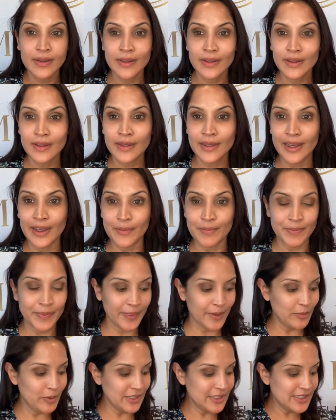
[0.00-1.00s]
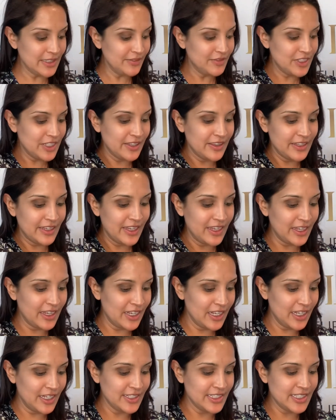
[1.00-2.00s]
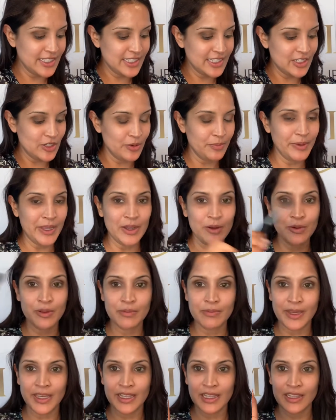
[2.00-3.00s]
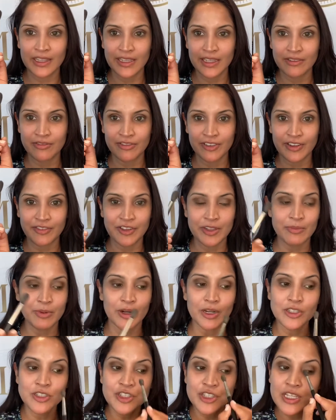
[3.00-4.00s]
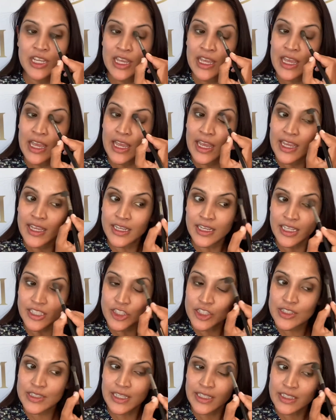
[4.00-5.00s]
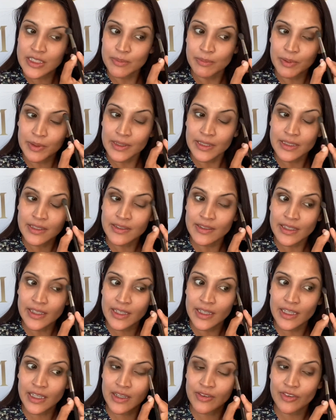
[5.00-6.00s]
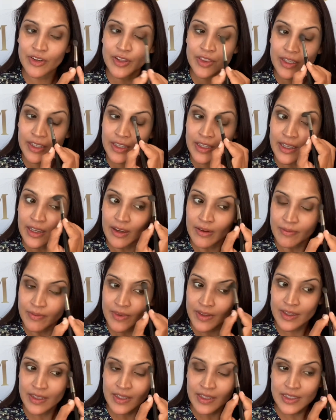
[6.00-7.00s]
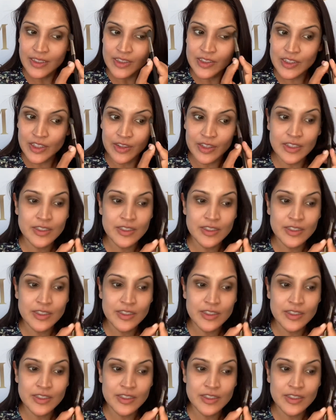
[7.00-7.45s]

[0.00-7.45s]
Okay, once I've done that, I like to go back with my clean fluffy brush, and I just like to blend everything out, so there's